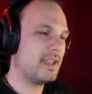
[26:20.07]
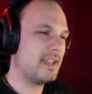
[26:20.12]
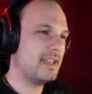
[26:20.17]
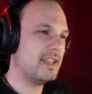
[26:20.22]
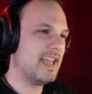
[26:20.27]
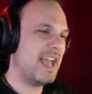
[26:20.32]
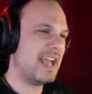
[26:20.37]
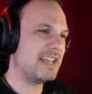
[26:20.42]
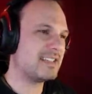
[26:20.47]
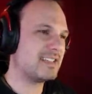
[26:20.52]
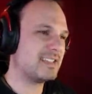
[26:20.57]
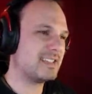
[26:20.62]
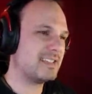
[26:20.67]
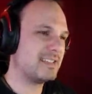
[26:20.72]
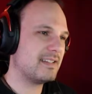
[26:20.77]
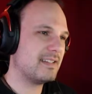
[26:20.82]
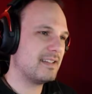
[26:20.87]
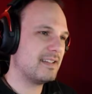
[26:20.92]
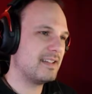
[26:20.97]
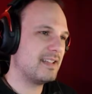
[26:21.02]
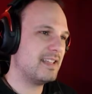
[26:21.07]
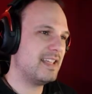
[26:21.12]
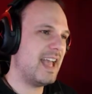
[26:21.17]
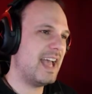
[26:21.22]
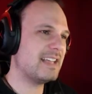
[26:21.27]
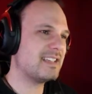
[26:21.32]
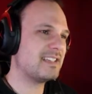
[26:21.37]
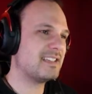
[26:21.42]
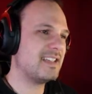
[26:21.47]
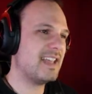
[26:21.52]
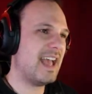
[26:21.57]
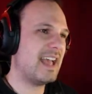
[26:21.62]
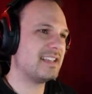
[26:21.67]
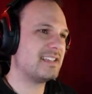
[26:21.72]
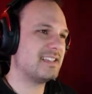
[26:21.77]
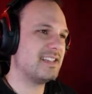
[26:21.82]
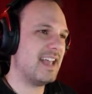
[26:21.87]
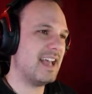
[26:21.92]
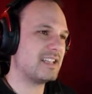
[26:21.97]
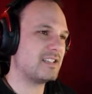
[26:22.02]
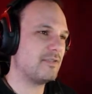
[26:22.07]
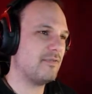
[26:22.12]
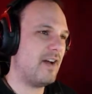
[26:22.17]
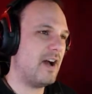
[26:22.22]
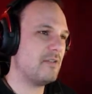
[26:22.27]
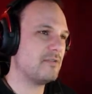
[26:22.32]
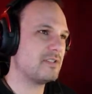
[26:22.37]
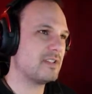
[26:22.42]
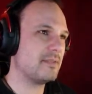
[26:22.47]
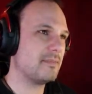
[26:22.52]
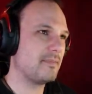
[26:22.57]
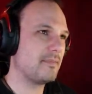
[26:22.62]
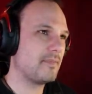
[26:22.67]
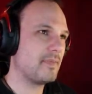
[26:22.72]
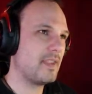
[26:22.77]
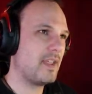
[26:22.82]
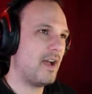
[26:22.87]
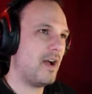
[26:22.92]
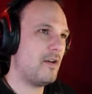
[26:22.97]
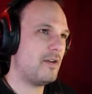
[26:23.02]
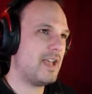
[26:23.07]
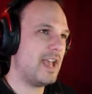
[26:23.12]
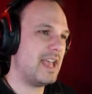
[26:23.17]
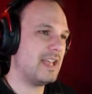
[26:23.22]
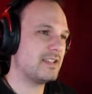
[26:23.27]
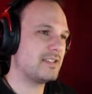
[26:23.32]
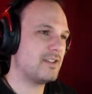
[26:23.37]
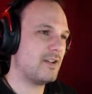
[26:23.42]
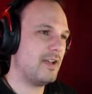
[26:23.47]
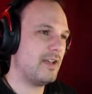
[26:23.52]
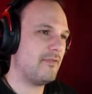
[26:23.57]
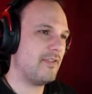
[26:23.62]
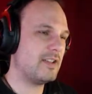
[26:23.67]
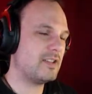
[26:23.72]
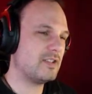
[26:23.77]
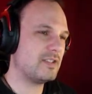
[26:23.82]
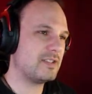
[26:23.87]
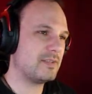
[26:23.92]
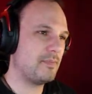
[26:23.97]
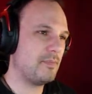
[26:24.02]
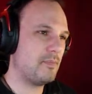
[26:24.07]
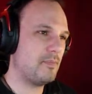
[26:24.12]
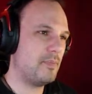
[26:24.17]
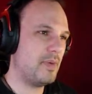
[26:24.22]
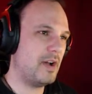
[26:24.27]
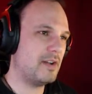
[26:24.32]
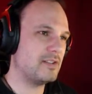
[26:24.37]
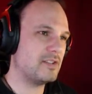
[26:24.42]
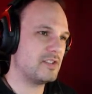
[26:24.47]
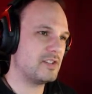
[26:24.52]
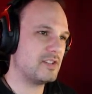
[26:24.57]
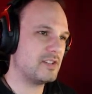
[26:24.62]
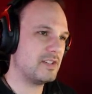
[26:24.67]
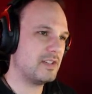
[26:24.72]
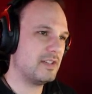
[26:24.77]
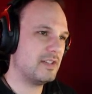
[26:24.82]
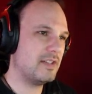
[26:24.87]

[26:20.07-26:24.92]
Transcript: Yes, yes, yes, yes, found them. Okay, so if I just punch,